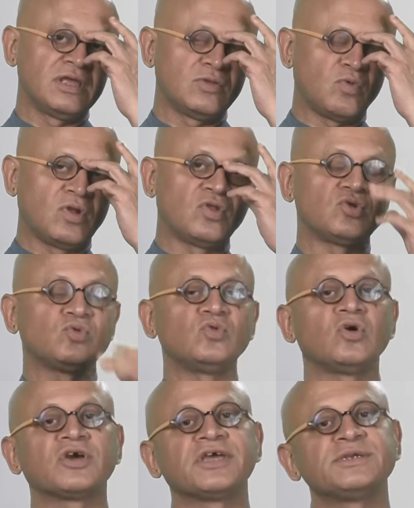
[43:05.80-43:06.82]
in 1 or 2
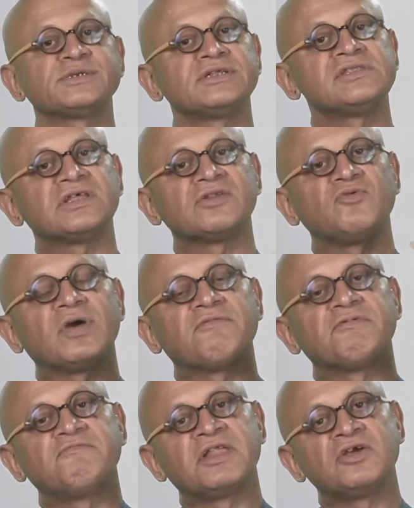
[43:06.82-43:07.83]
locations, and we have
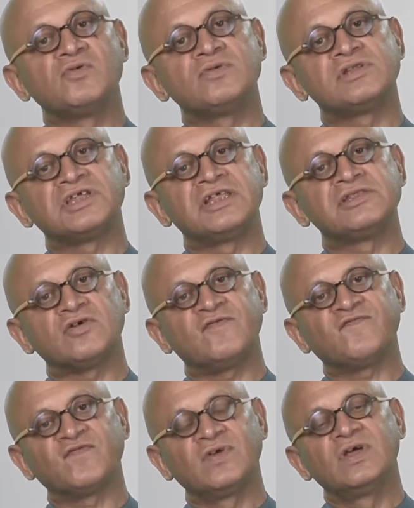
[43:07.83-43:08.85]
a very good sense
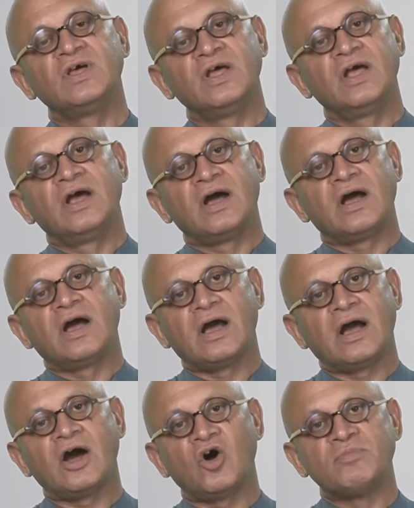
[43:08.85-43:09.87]
of
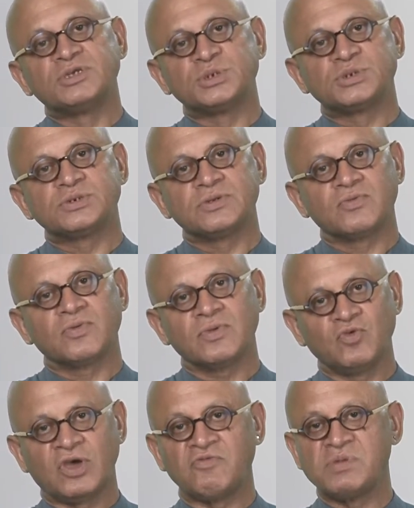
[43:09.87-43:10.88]
how much
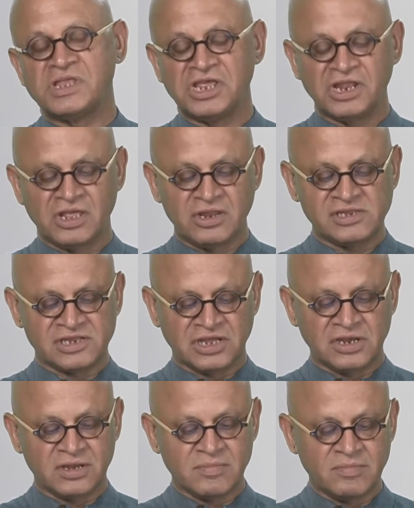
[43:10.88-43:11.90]
we have been increasing
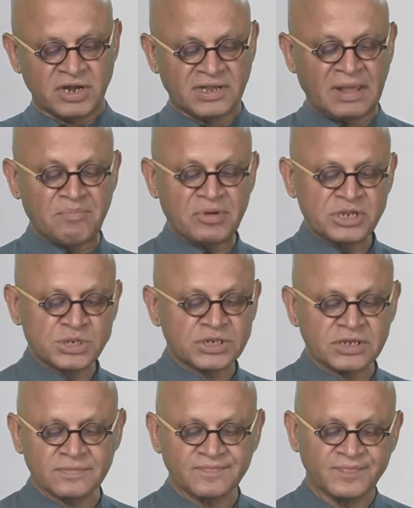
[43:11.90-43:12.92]
it. But
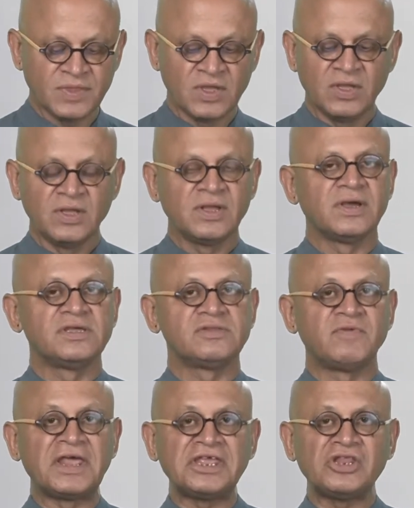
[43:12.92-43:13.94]
temperature is
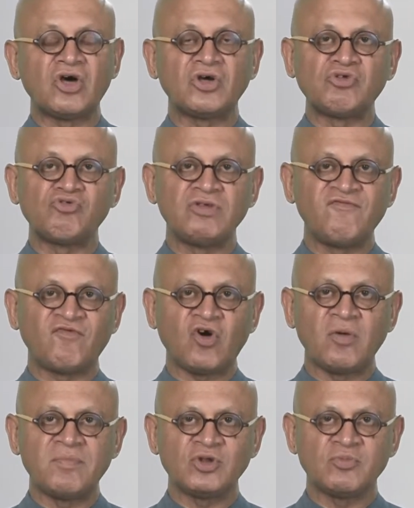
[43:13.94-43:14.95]
very
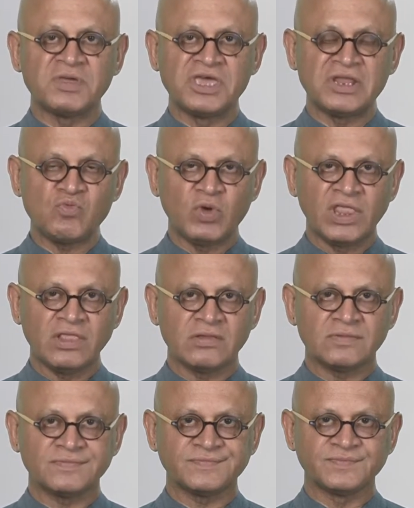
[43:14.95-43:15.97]
non-uniform to begin
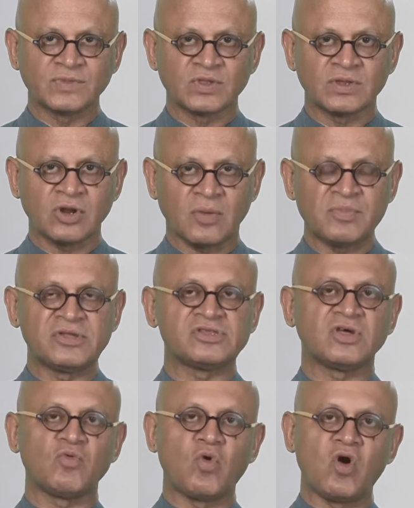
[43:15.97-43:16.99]
with. Tropics
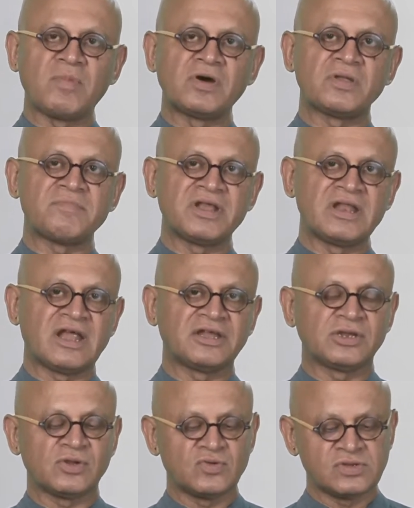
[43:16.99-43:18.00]
are warmer, mid
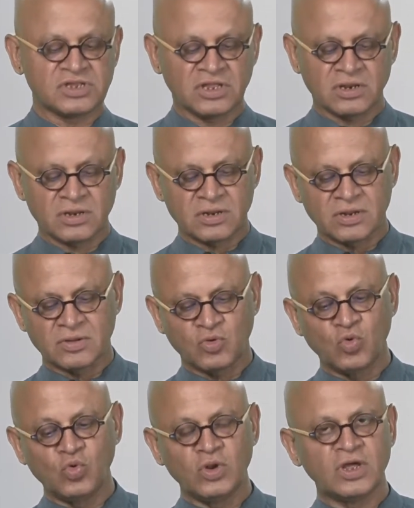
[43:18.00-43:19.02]
latitudes are
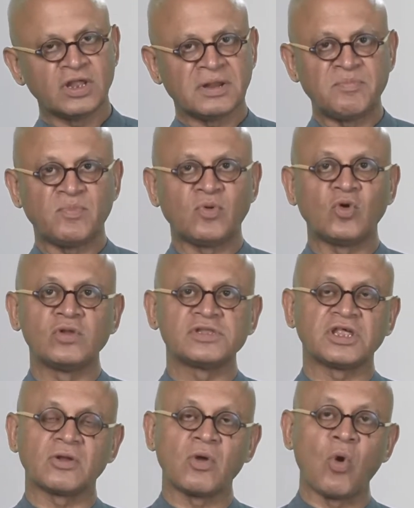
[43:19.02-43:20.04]
cooler and poles
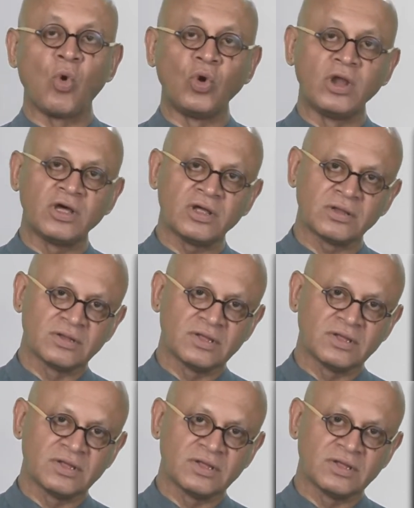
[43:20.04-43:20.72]
are colder,